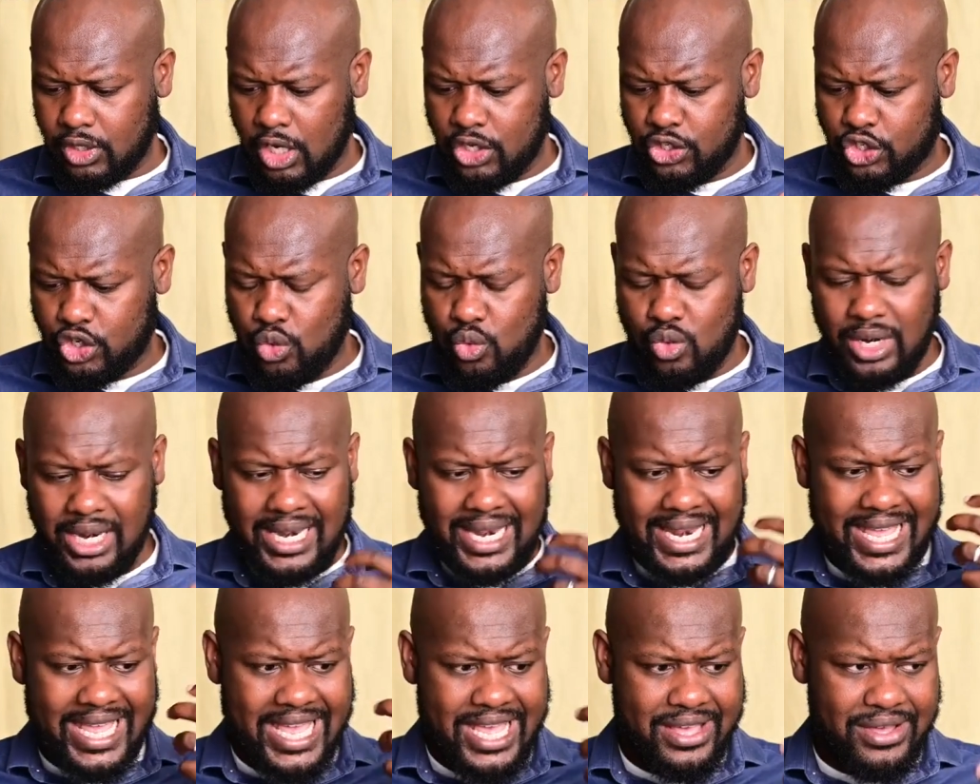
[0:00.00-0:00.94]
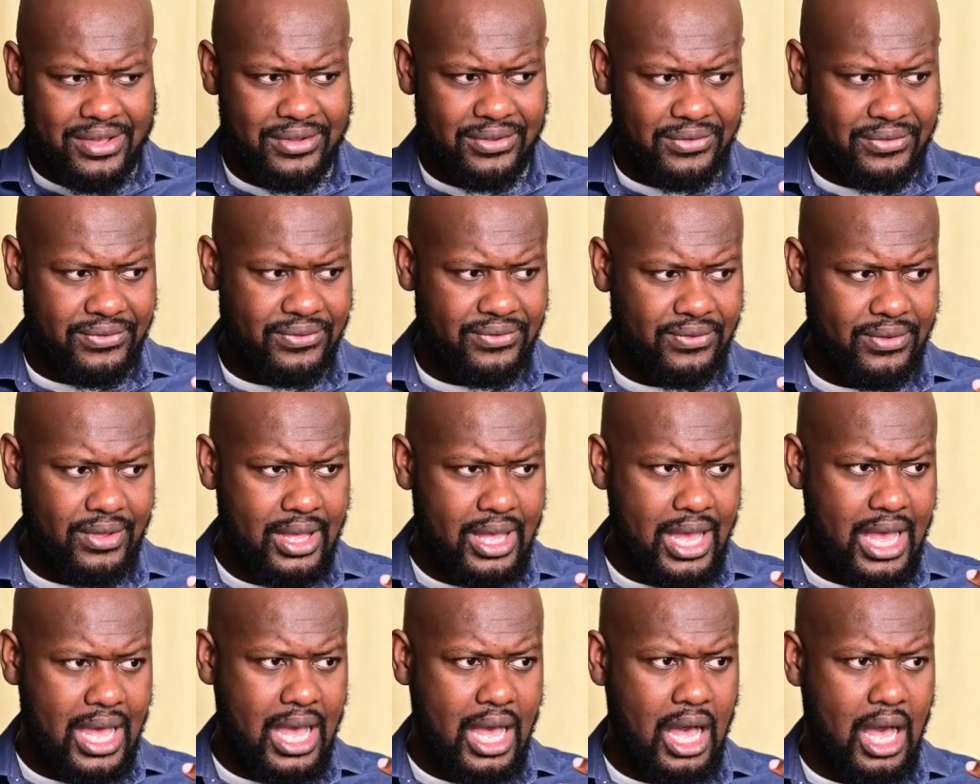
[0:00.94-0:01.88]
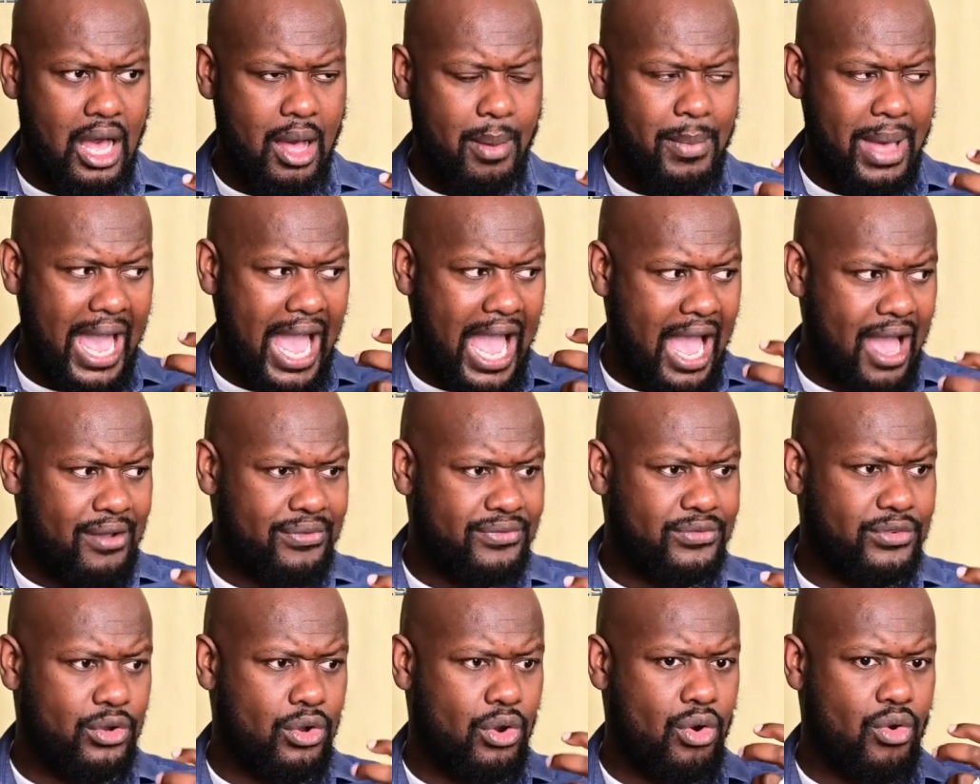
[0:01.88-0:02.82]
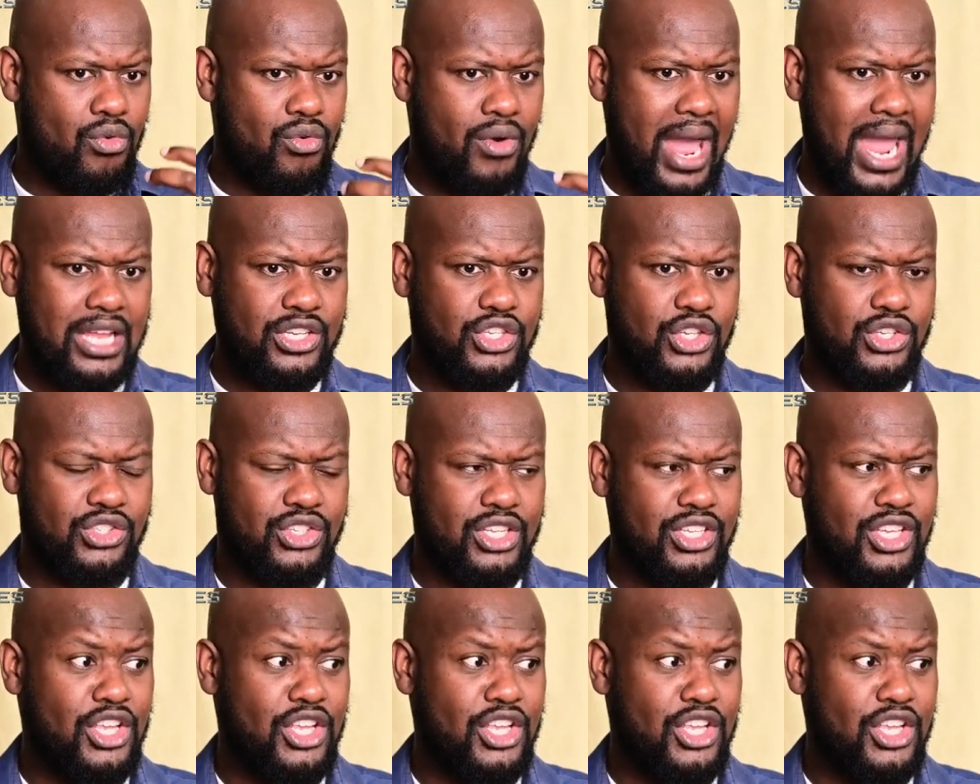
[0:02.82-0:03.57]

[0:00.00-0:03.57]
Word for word: to live um, after righteousness.